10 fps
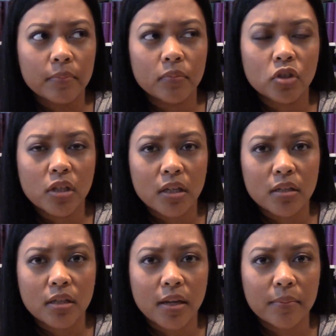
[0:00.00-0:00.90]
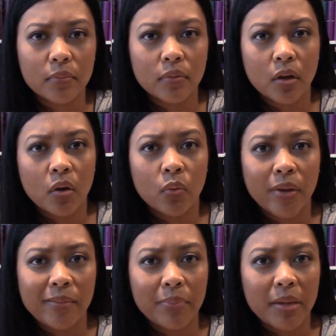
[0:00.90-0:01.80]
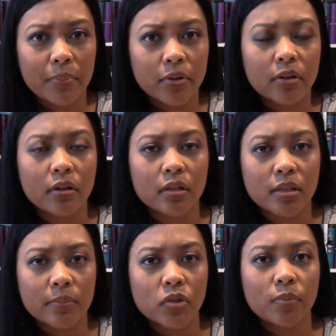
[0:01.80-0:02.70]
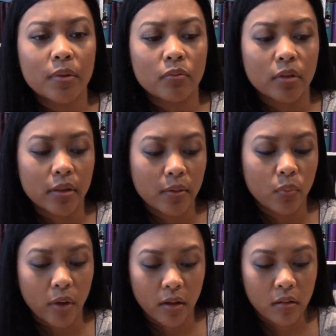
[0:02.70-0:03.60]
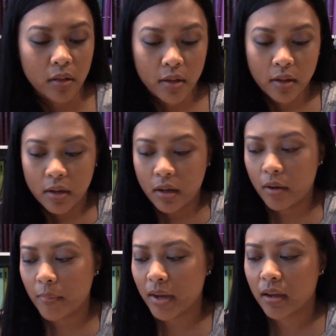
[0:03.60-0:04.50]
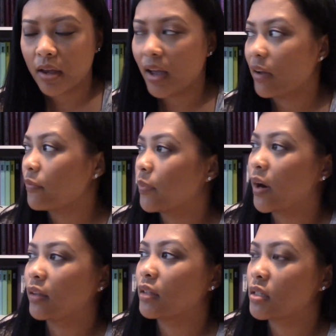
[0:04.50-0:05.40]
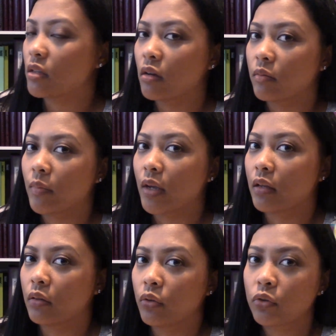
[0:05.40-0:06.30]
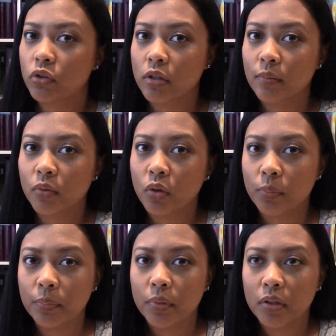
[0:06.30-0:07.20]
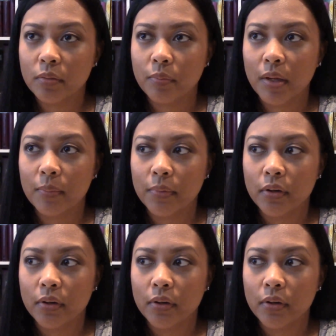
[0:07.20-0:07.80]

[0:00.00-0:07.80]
GSM weight paper. Seems to be really well. I have practiced on my Luctrum notebook paper,